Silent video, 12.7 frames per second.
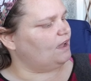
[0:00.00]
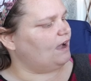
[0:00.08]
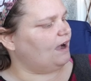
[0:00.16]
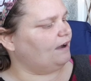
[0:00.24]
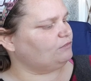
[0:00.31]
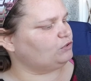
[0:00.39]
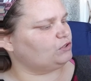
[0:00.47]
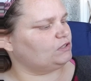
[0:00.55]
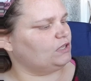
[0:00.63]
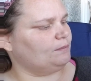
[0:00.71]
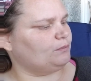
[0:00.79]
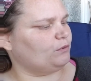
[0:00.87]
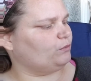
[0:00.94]
After
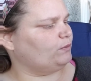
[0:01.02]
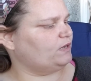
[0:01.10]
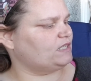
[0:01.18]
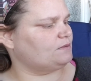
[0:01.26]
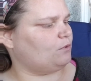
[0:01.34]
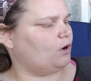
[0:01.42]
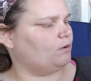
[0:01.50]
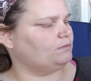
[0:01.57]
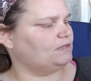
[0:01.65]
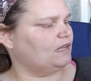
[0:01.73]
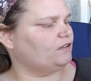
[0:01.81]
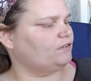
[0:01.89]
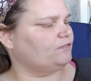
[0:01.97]
supper, Rick's mom
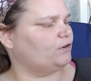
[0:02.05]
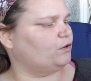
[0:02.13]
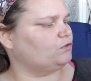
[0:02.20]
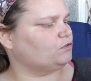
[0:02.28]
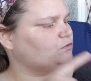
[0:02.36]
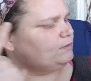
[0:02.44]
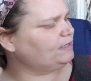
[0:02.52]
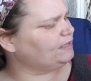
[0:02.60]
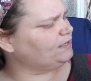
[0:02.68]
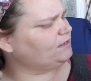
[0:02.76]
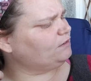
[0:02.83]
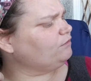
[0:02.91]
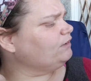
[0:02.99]
telephoned,
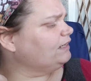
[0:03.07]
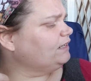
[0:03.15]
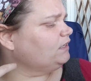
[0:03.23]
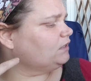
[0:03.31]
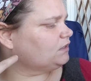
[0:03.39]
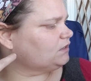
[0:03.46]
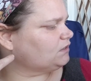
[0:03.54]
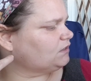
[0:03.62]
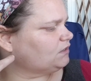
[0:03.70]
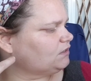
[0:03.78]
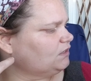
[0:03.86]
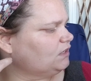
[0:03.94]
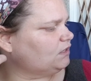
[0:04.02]
ring,
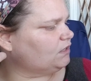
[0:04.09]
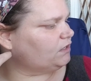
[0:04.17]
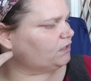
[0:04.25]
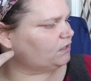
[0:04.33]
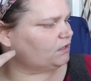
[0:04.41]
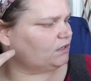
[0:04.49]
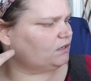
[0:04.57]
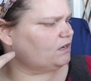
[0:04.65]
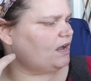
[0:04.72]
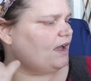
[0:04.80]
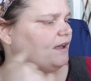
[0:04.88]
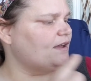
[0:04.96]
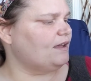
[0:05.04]
ring,
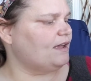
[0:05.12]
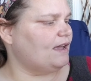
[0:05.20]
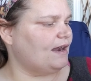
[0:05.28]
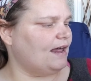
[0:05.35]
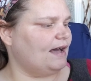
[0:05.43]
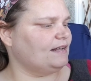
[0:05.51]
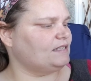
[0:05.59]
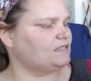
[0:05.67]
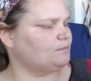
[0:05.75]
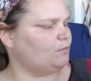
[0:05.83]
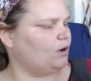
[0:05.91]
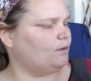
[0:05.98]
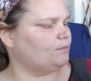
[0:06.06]
and asked
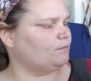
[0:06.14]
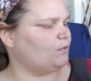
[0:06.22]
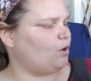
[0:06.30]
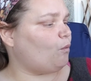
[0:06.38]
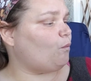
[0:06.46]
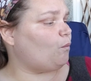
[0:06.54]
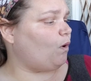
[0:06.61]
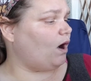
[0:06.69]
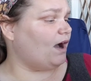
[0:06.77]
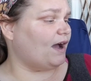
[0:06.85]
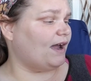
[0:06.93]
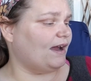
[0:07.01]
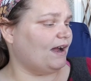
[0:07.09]
Mom
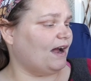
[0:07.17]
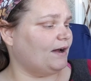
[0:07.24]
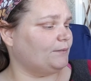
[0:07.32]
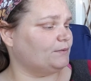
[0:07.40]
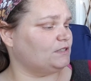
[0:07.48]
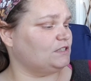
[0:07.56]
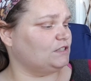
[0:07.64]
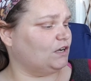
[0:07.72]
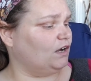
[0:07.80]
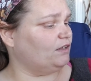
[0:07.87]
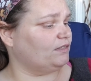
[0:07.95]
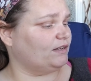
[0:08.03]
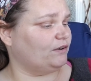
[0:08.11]
why I was
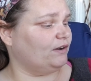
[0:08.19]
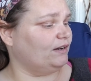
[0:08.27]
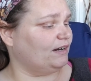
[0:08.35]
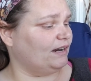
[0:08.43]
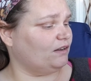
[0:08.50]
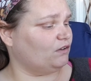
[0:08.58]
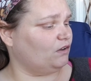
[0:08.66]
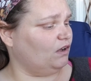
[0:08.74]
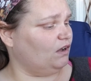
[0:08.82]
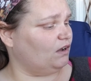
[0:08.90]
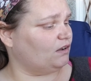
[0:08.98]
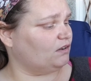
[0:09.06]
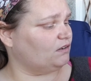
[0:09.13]
not there at 9 o'clock.